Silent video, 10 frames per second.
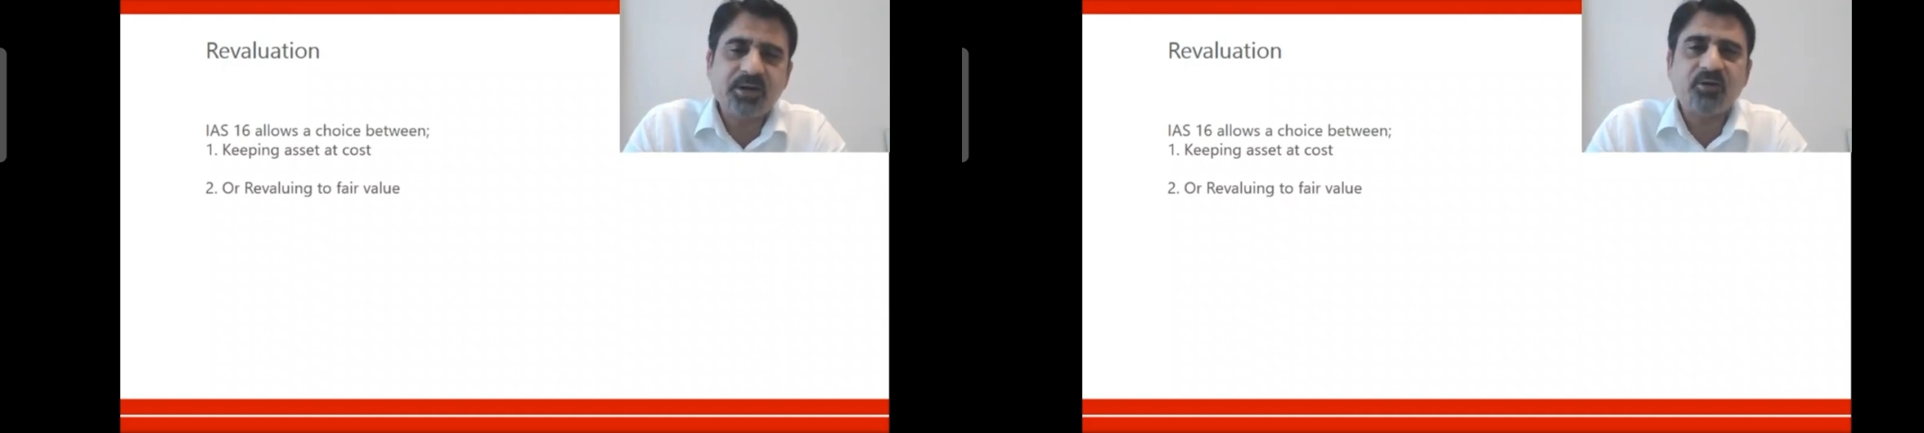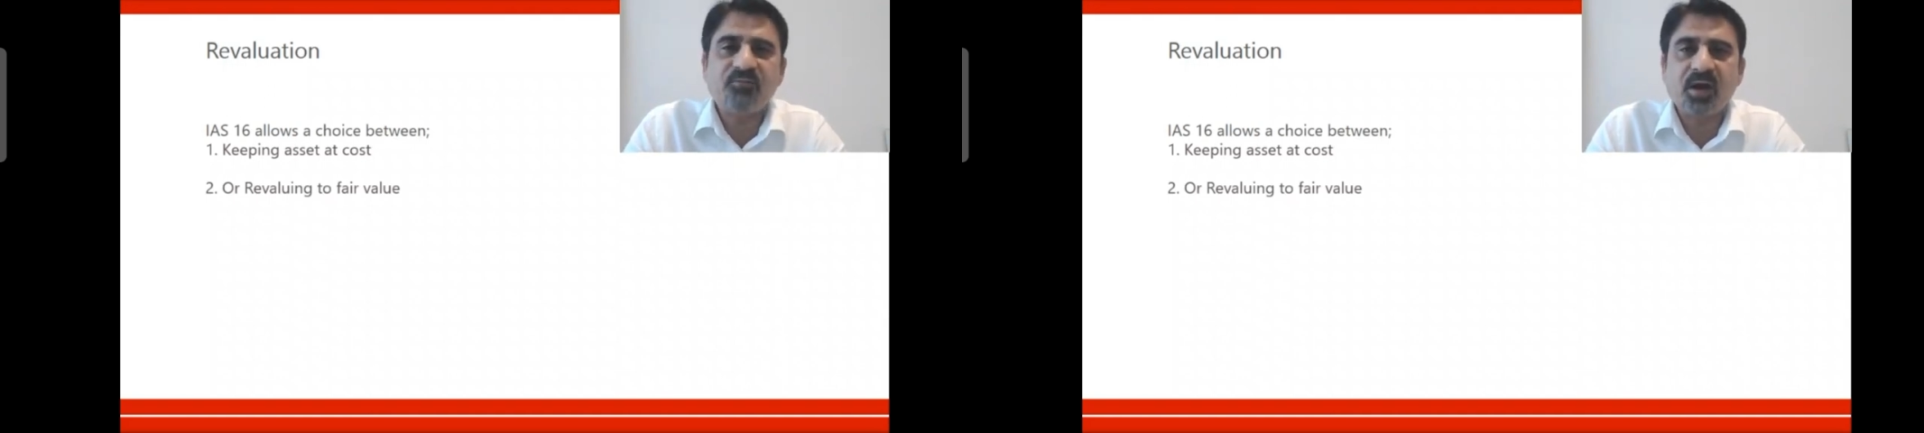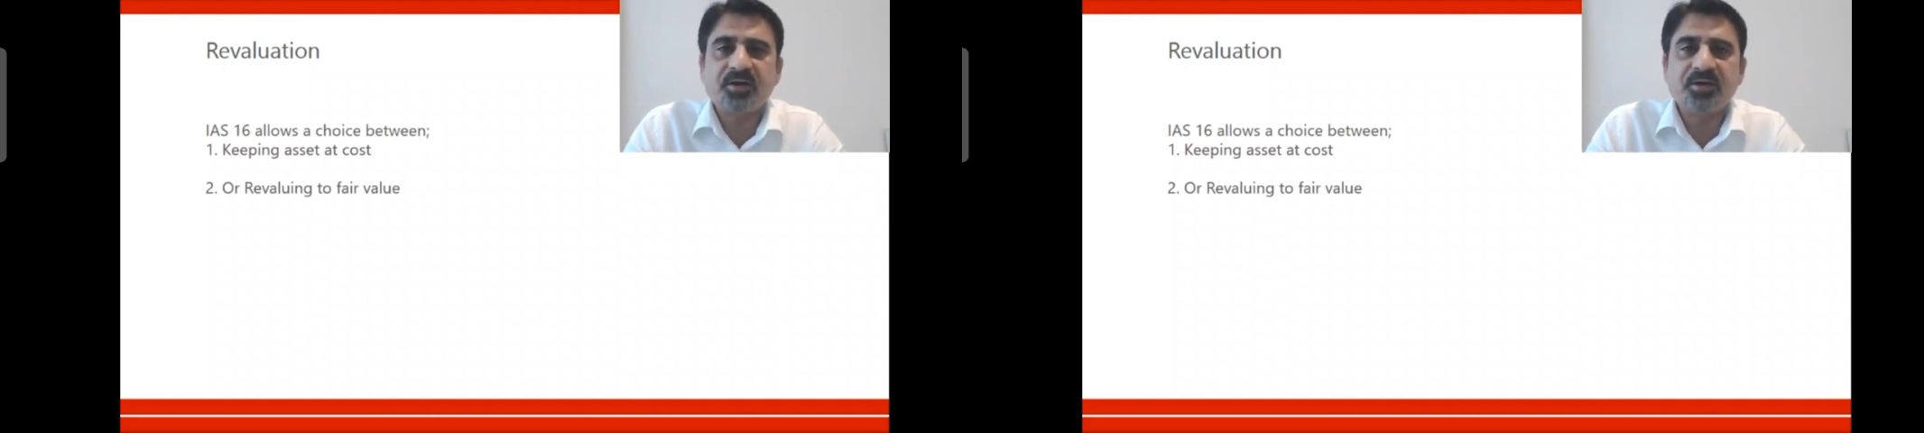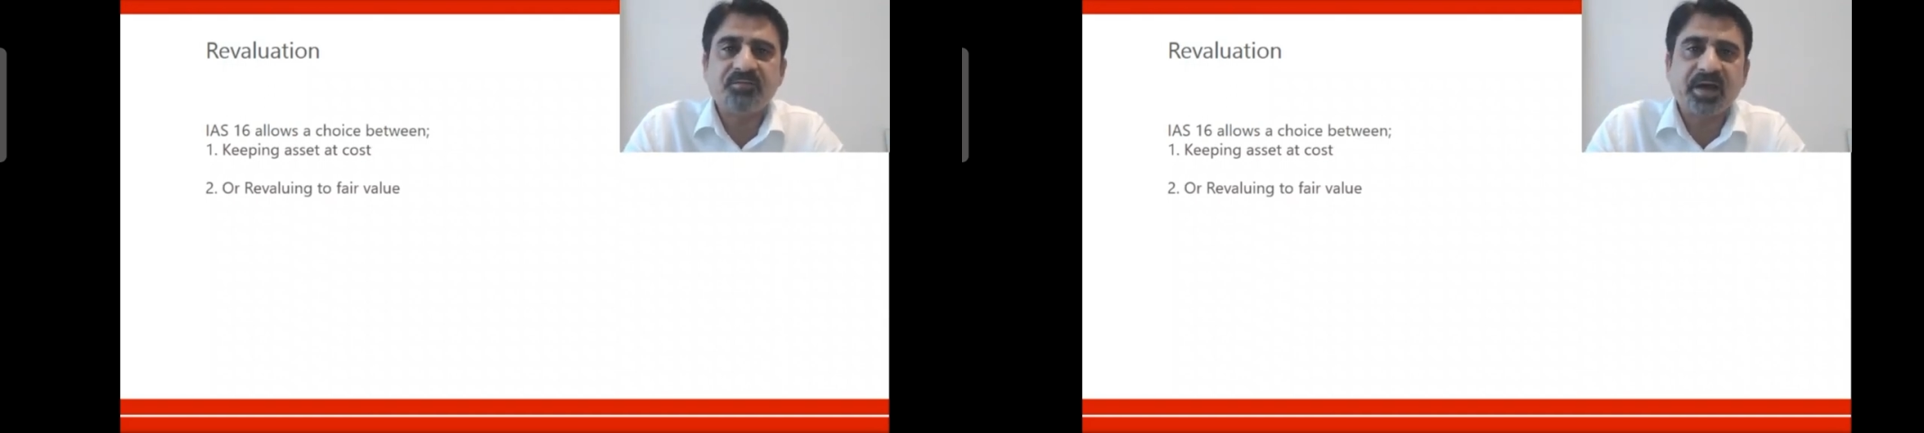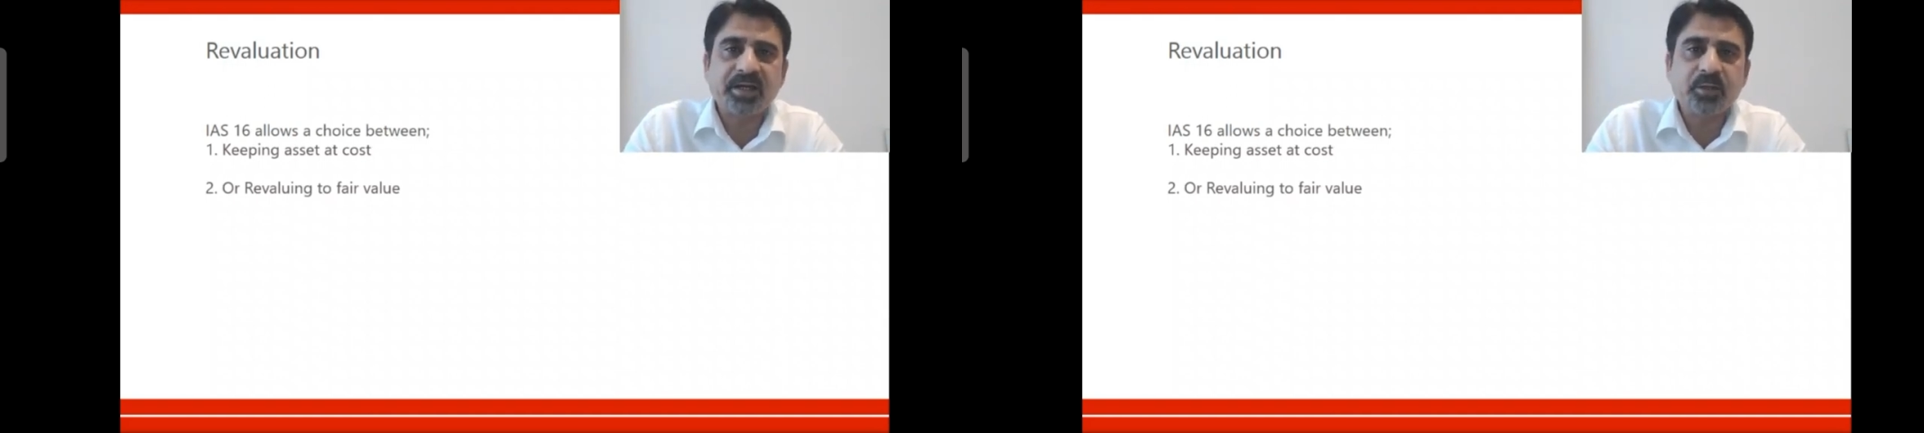of market
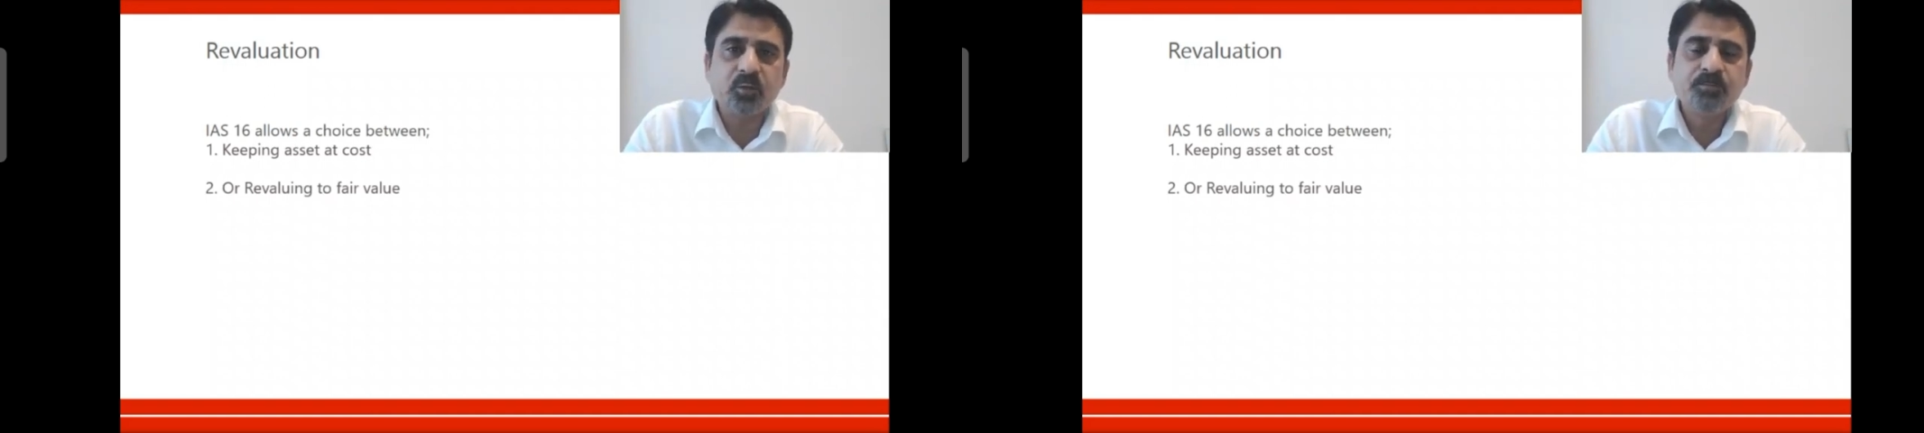value.